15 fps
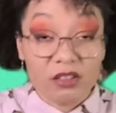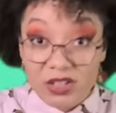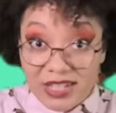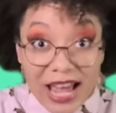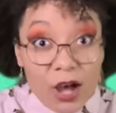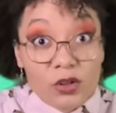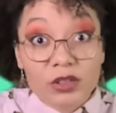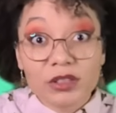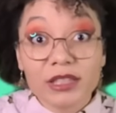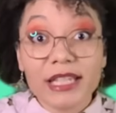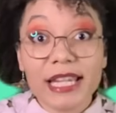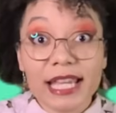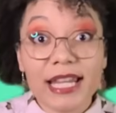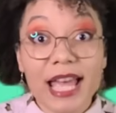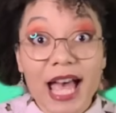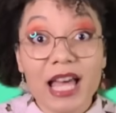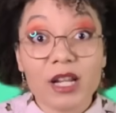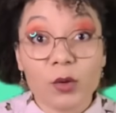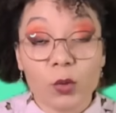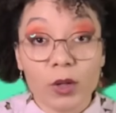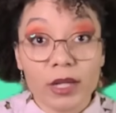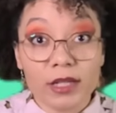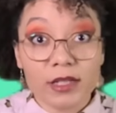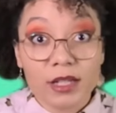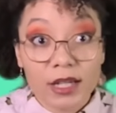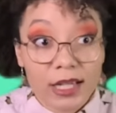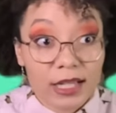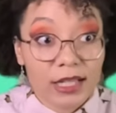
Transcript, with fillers: undoubtedly inadequate,